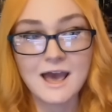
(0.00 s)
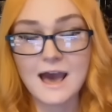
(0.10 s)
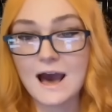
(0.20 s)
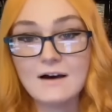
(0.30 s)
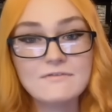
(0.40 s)

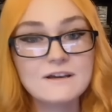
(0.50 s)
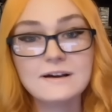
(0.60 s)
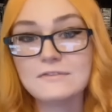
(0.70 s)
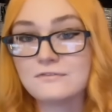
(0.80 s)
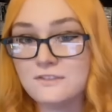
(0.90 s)
having
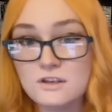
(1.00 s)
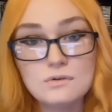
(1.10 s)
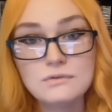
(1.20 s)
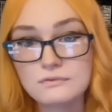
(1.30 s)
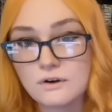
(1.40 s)
a
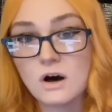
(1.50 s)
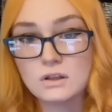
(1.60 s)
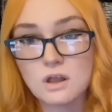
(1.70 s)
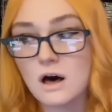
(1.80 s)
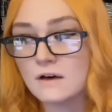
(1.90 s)
few
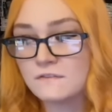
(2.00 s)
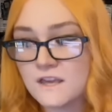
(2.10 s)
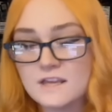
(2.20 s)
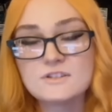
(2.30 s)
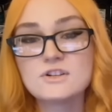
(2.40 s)
fall off
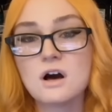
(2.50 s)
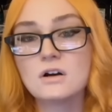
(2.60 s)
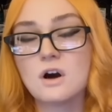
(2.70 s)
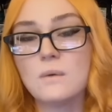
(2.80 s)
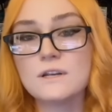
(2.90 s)
is not
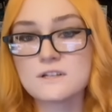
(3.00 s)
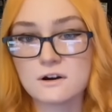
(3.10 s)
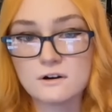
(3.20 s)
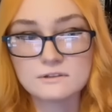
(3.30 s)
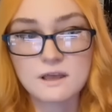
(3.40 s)
going to
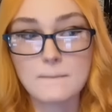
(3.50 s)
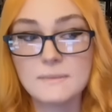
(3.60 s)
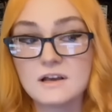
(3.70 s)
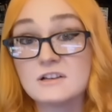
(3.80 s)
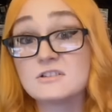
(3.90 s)
hurt them
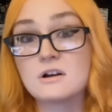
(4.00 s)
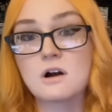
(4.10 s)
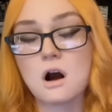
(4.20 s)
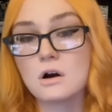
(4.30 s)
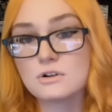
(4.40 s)
because
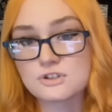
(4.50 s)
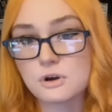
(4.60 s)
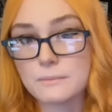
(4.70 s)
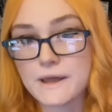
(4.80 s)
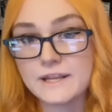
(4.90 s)
there are so
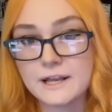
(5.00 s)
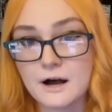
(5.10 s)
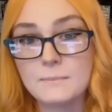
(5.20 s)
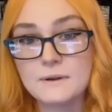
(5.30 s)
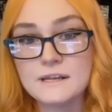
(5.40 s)
many
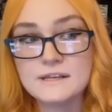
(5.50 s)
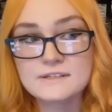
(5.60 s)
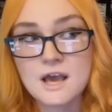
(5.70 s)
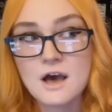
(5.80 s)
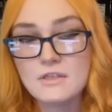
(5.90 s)
companies
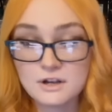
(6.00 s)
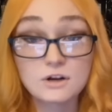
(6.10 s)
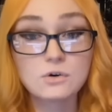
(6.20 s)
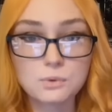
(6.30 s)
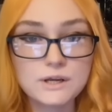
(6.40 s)
that
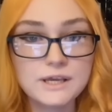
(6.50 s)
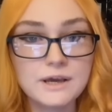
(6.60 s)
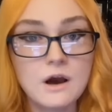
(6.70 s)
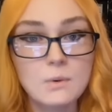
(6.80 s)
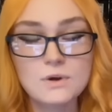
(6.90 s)
agree
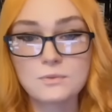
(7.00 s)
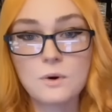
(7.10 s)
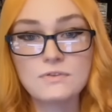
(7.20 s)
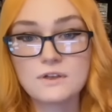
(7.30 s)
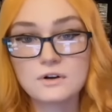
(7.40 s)
with
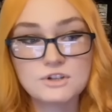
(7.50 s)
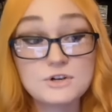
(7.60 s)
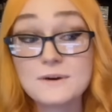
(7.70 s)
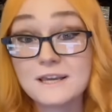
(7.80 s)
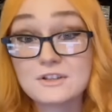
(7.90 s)
what they're
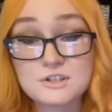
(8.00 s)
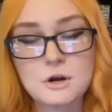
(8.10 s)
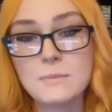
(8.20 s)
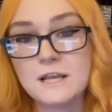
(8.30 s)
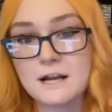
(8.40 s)
doing and
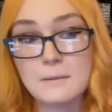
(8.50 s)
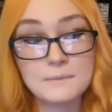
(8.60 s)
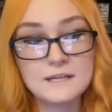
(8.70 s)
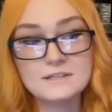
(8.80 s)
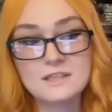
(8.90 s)
so many
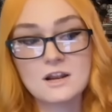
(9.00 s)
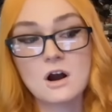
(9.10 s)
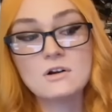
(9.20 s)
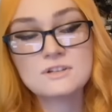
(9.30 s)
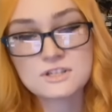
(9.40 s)
companies that
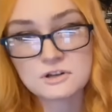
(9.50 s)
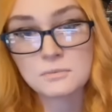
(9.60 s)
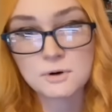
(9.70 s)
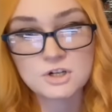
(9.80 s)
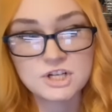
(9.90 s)
are still
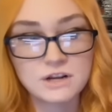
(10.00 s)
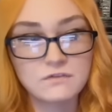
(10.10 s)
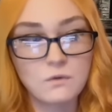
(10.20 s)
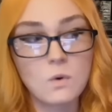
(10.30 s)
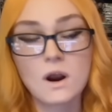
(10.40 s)
pushing
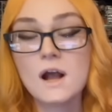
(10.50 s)
for